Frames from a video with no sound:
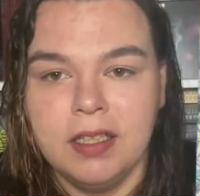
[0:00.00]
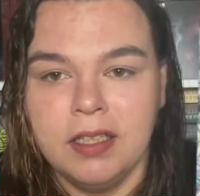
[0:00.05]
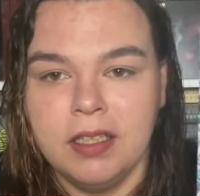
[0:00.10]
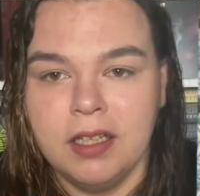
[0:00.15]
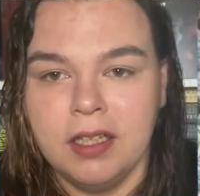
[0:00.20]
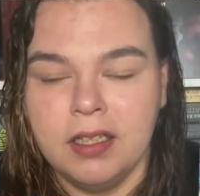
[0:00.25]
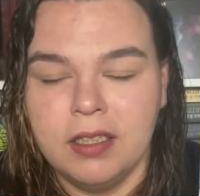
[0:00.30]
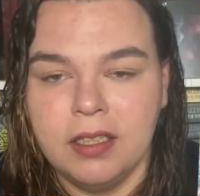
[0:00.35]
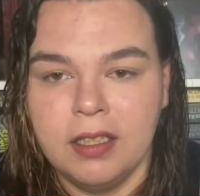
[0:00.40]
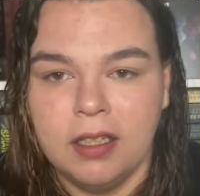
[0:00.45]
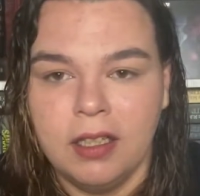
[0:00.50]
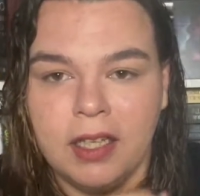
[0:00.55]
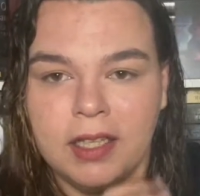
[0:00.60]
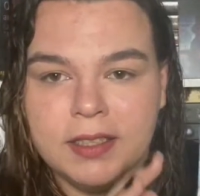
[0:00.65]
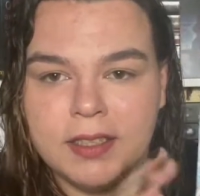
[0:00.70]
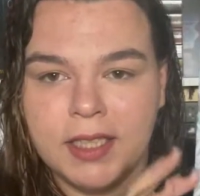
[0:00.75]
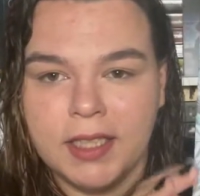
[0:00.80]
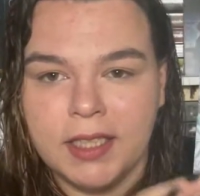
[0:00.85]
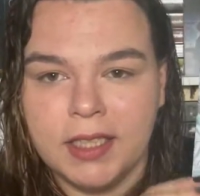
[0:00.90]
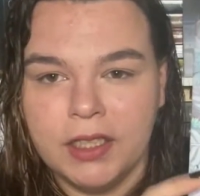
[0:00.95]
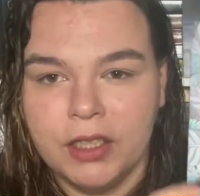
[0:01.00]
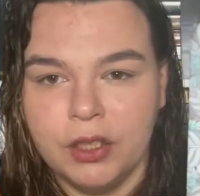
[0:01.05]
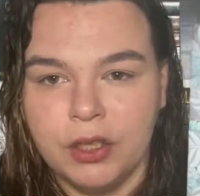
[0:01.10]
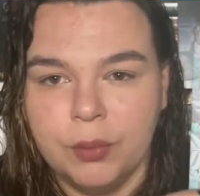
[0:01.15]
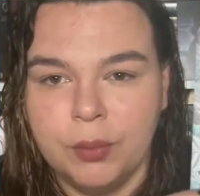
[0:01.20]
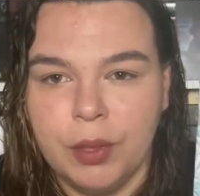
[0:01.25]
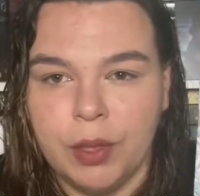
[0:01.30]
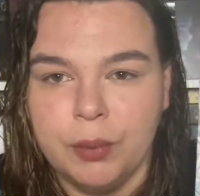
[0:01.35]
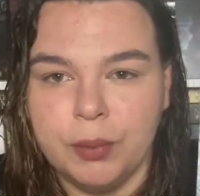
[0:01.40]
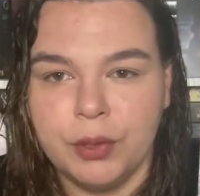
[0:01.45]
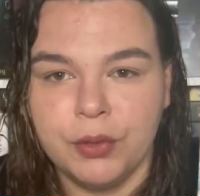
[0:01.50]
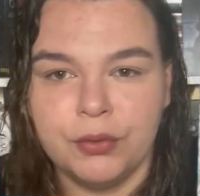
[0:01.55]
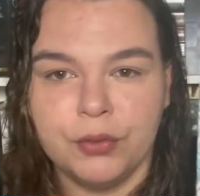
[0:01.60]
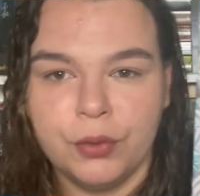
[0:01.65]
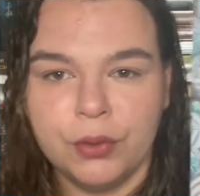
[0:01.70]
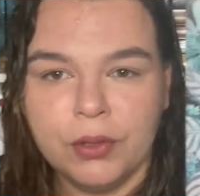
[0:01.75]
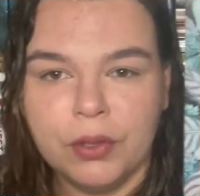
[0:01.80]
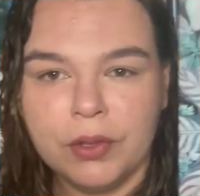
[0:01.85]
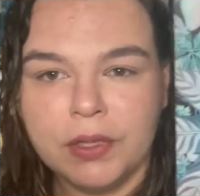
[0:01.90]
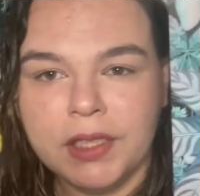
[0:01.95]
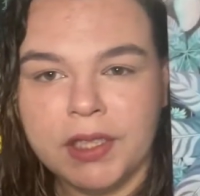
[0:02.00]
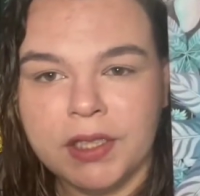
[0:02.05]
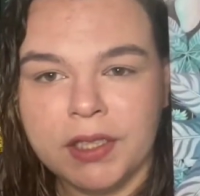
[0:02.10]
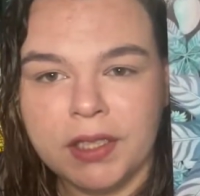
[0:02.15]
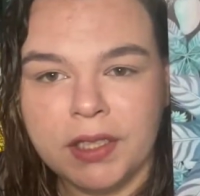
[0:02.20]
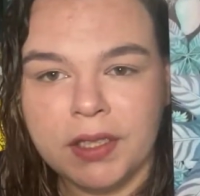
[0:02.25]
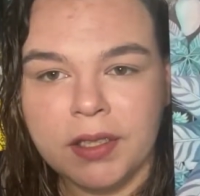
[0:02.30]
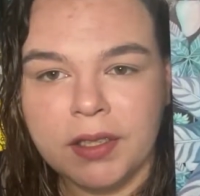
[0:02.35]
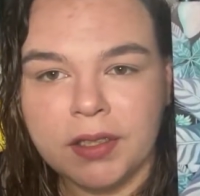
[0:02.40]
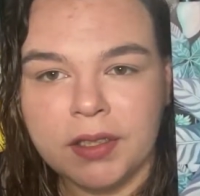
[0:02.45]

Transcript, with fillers: And I take it you could pop your phone on here.